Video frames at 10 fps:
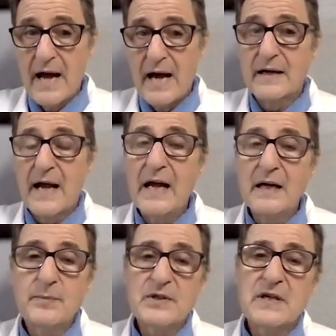had an
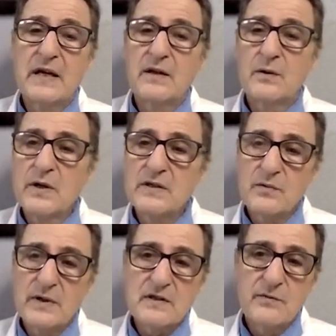80%
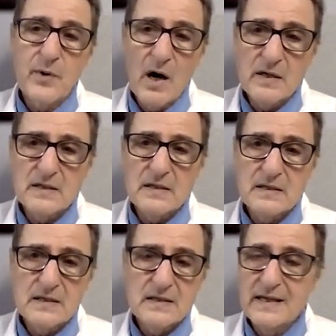increased risk of
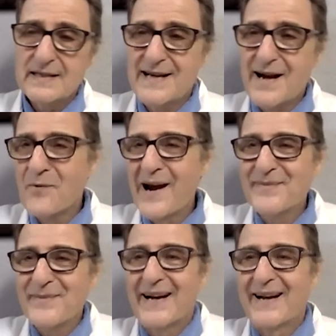Parkinson's disease. Now, wait
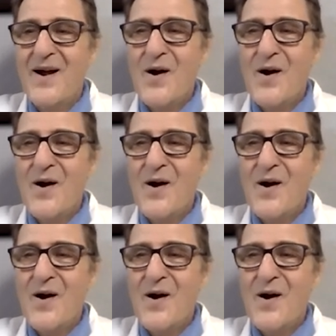a minute.